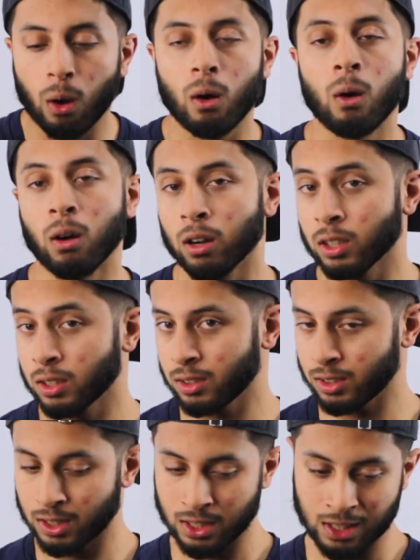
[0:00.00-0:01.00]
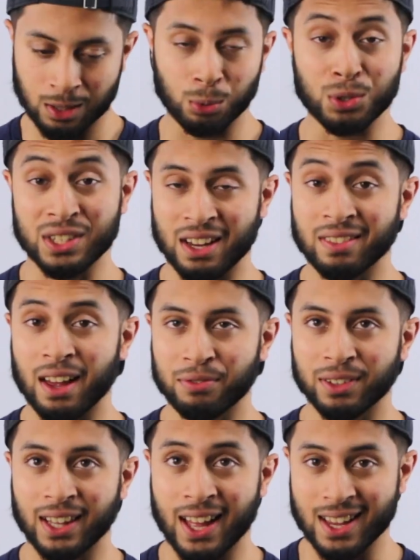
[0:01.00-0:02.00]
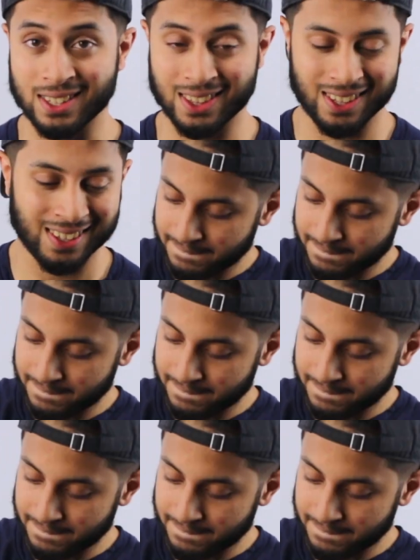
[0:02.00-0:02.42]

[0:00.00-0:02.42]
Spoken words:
Oh, we'll save that for last.